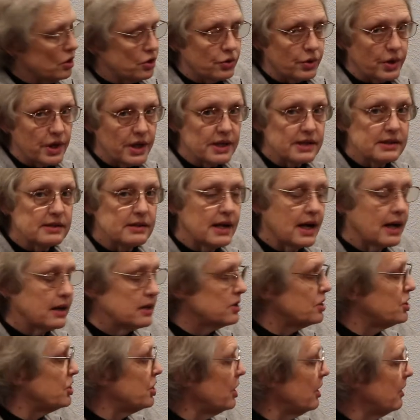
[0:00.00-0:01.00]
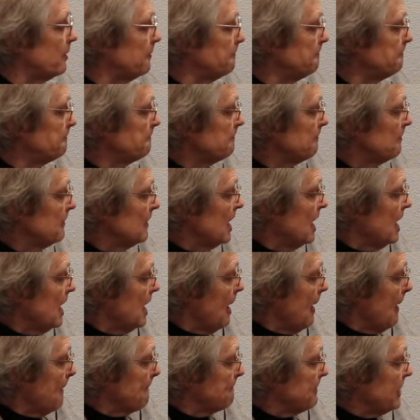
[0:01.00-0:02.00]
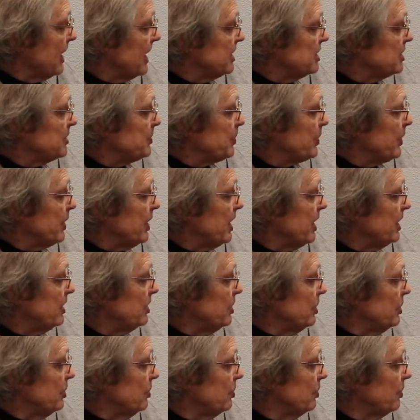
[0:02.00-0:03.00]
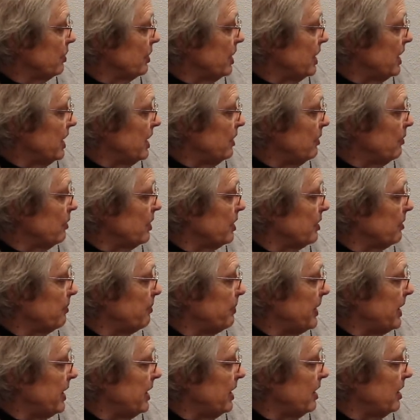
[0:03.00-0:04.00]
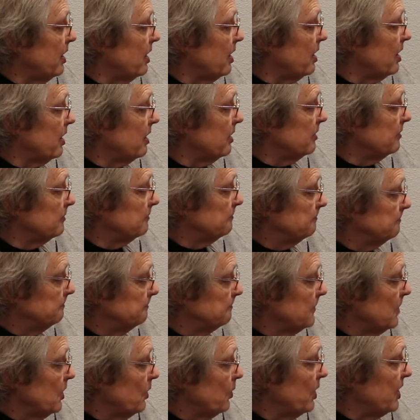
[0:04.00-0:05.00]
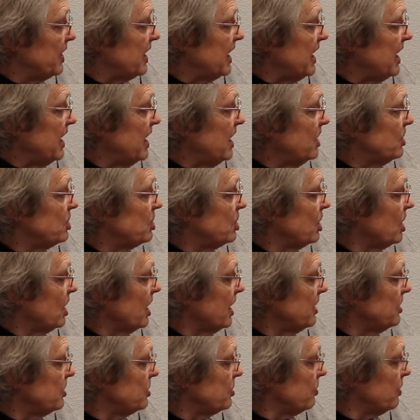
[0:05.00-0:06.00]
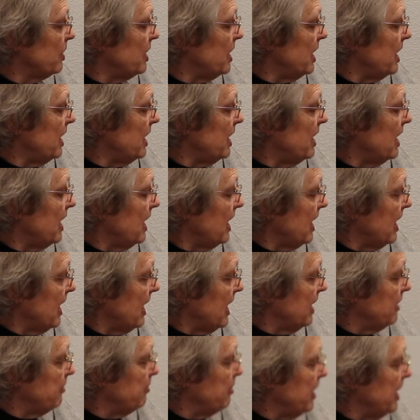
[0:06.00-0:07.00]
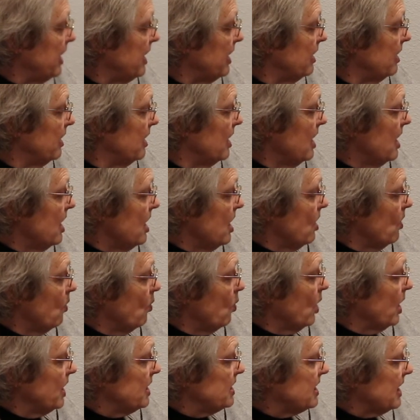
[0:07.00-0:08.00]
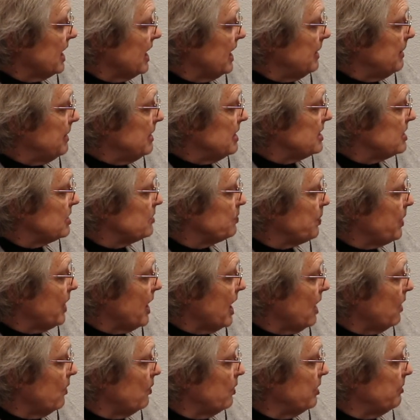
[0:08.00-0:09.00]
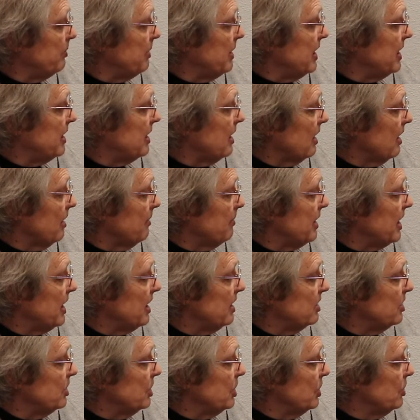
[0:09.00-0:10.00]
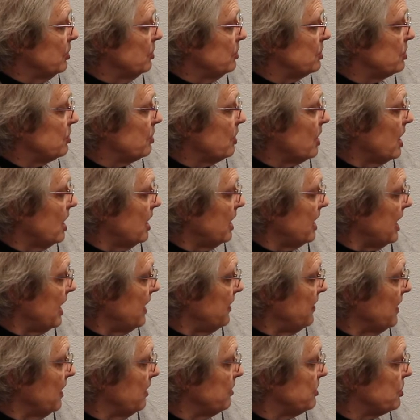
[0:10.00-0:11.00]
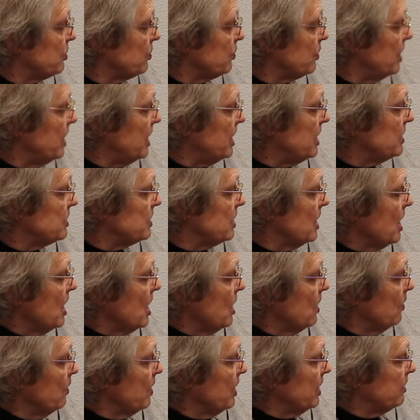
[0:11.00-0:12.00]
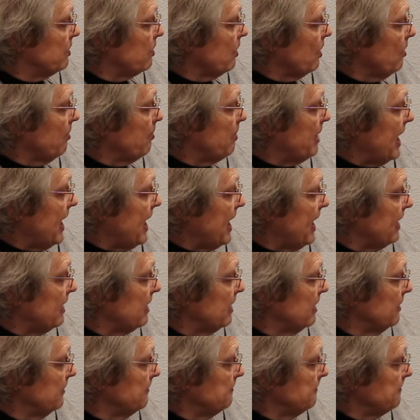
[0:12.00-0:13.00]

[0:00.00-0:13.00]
trees next year. By spring, new green would appear with each cut tree had been. One tiny sprout would become a new trunk and the trees would grow back.